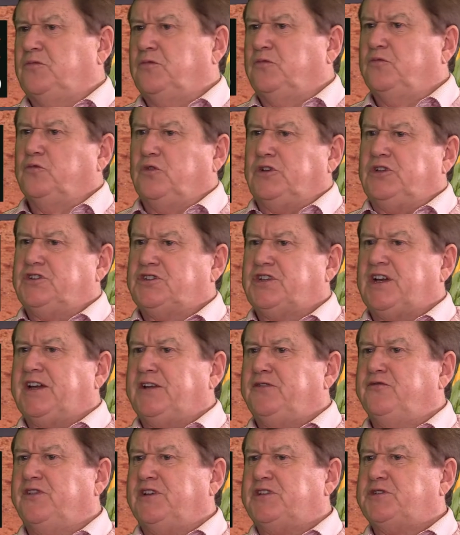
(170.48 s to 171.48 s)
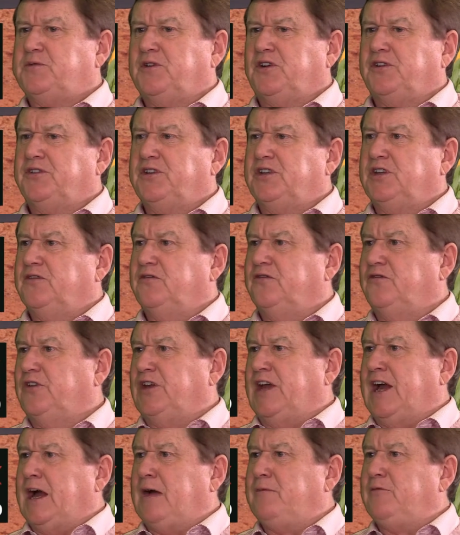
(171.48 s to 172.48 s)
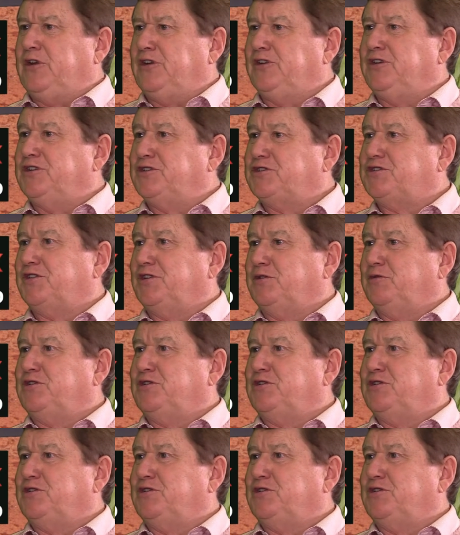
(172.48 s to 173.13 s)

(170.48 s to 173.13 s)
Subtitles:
when you say investment, I think of the almond industry,